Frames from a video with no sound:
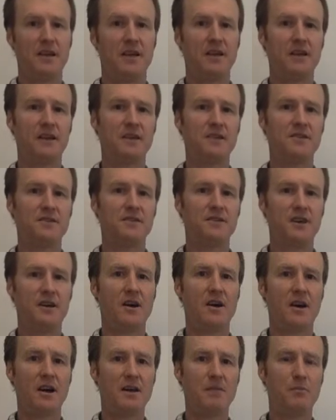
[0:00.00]
is
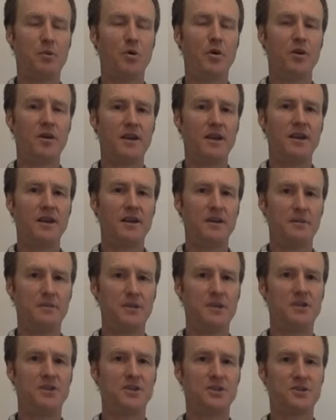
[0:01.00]
9.8
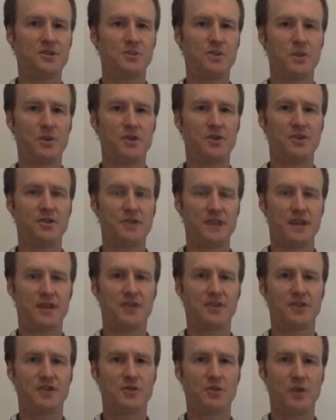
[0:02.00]
meters per
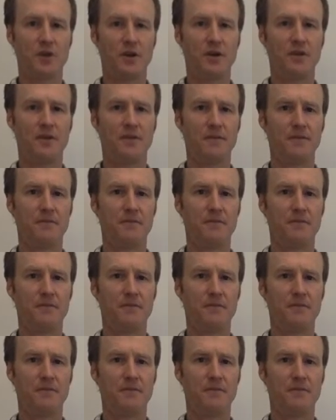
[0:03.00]
second squared.